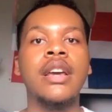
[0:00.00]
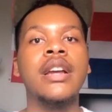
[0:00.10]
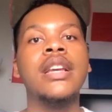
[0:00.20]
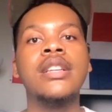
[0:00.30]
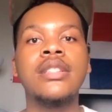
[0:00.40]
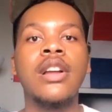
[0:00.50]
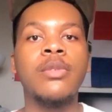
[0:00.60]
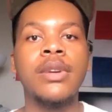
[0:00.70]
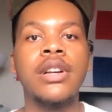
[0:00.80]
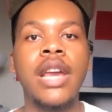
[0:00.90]
There is no
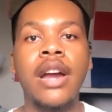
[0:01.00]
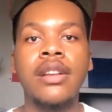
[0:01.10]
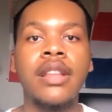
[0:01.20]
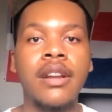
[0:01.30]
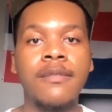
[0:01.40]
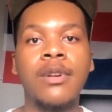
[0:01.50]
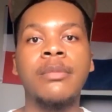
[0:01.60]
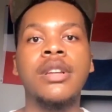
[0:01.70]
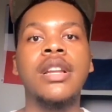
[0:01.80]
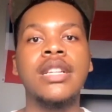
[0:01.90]
real calculated
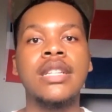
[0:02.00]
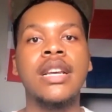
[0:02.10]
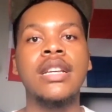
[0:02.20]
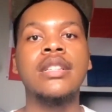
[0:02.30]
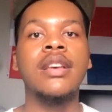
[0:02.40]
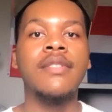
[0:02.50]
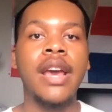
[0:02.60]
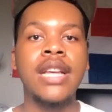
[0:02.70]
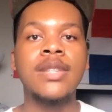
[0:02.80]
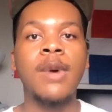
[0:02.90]
formula that says if X,